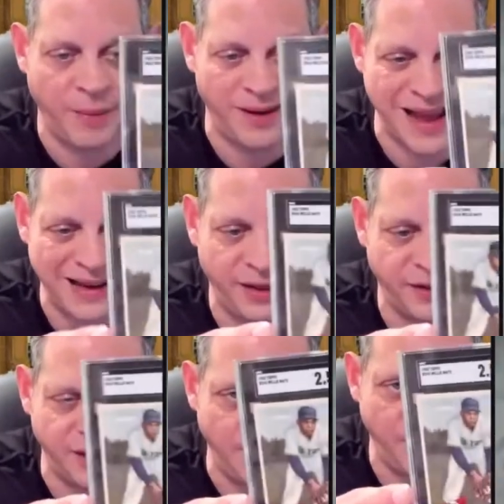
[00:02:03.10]
but not at the
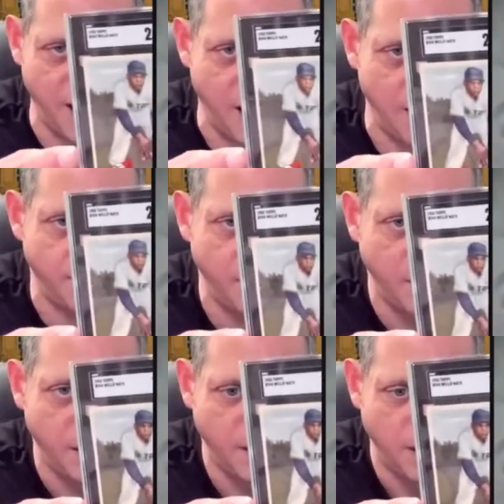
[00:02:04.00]
same time
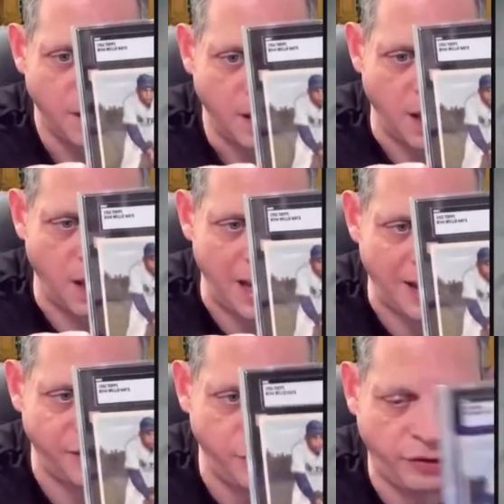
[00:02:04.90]

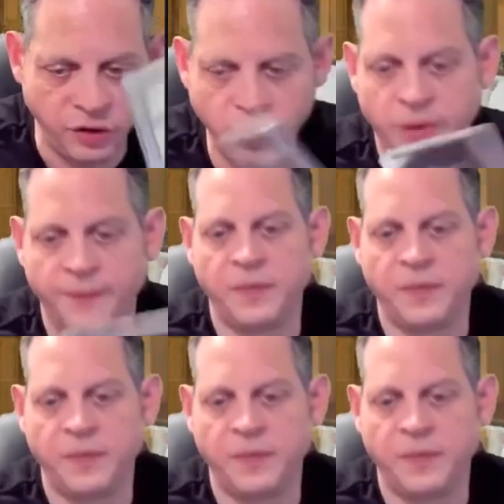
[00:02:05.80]
as YouTube.